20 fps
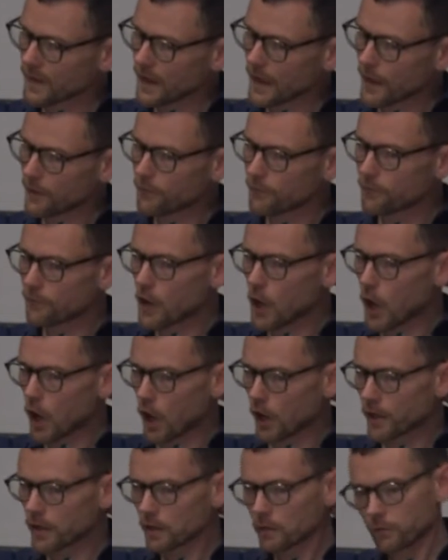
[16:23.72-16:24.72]
a
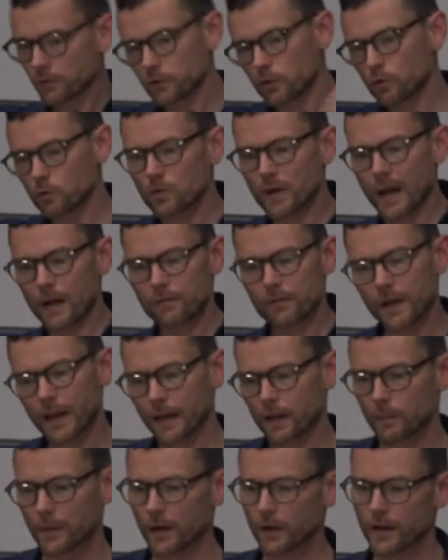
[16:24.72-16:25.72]
lucky few
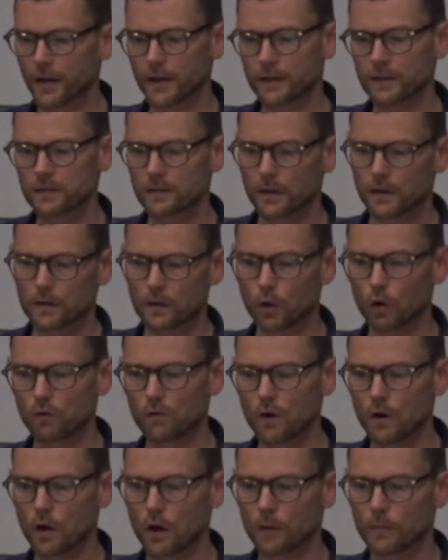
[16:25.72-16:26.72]
African Americans can
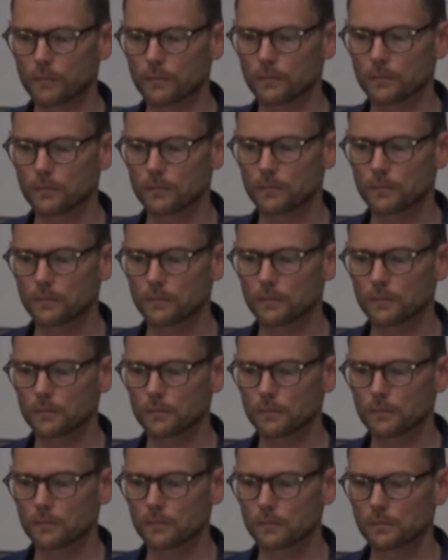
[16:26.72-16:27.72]
overcome.
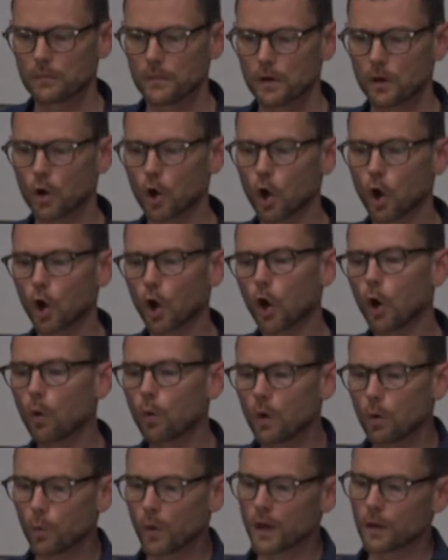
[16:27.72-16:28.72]
The
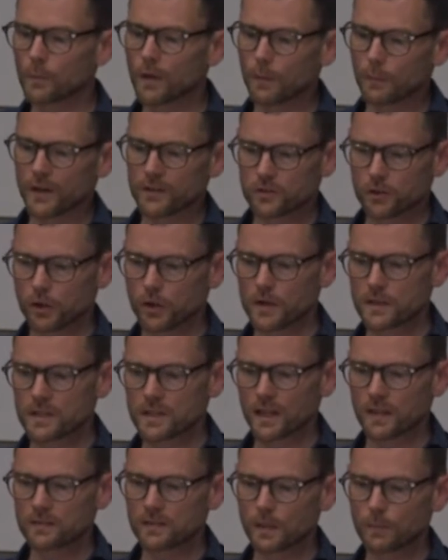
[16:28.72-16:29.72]
overwhelming
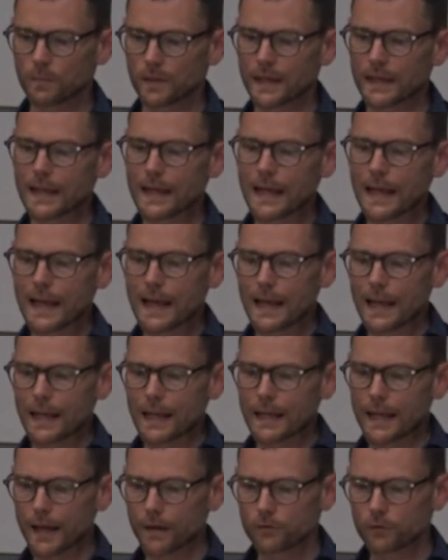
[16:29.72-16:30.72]
majority are simply
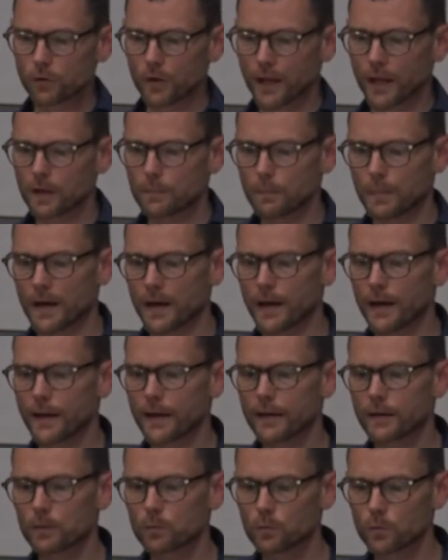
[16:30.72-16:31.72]
left to get
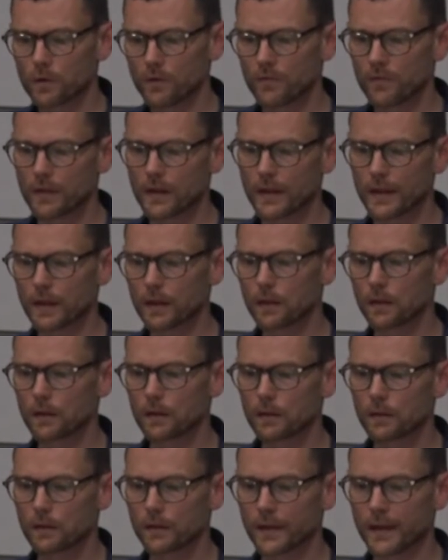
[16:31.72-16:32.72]
by with the little
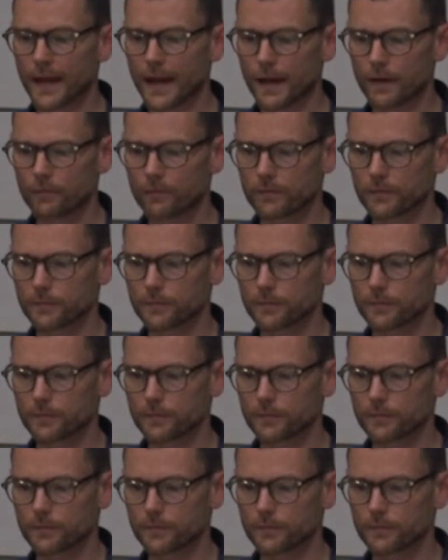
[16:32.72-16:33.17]
they have.